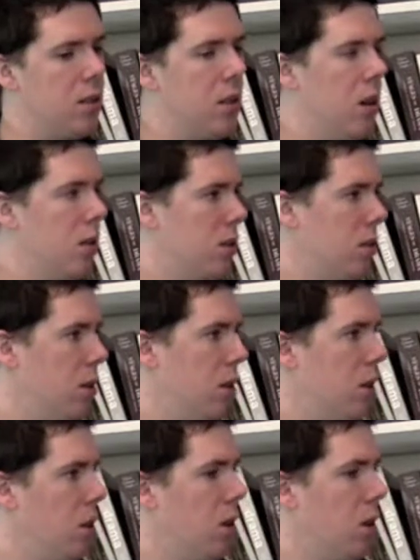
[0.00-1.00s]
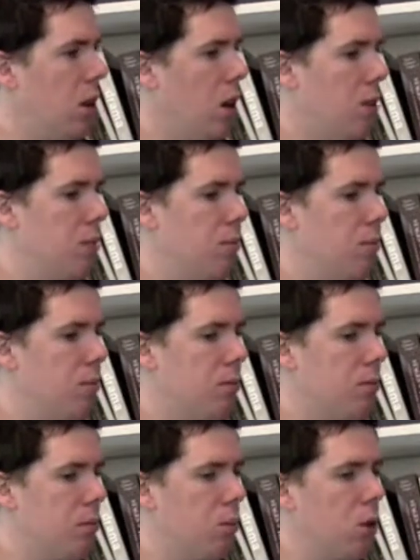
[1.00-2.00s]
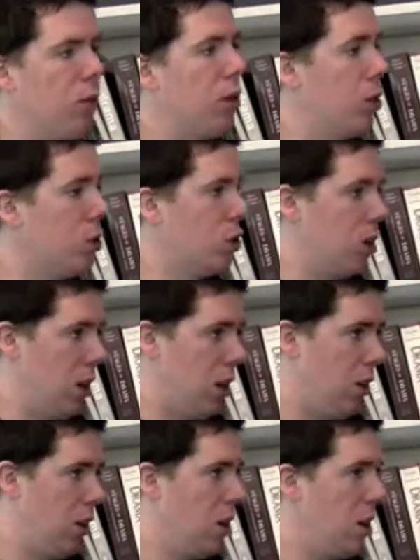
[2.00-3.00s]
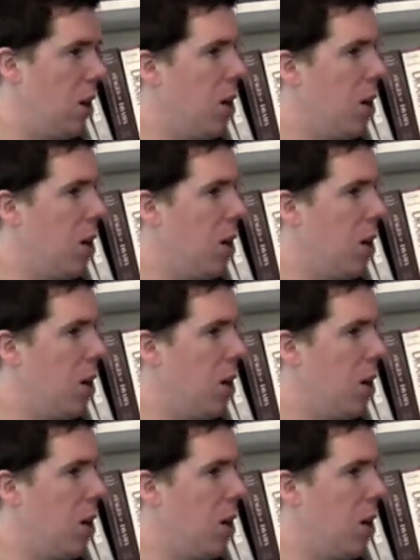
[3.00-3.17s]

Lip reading: not revolutionary,